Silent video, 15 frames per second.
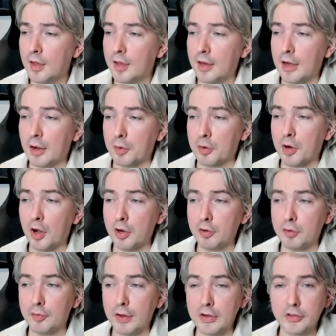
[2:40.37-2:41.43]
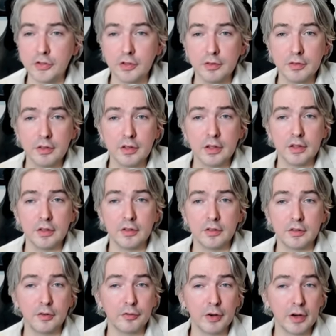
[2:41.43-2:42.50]
Now, contravention is
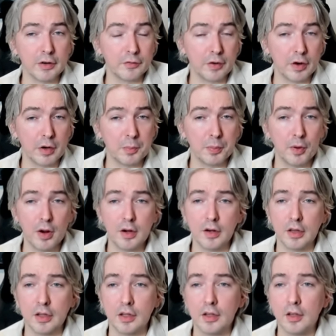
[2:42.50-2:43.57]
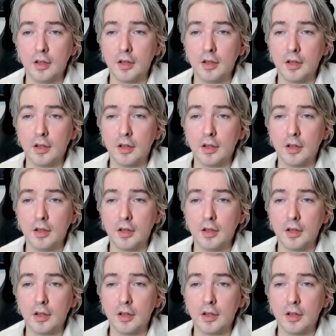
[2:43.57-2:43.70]
defined very broadly.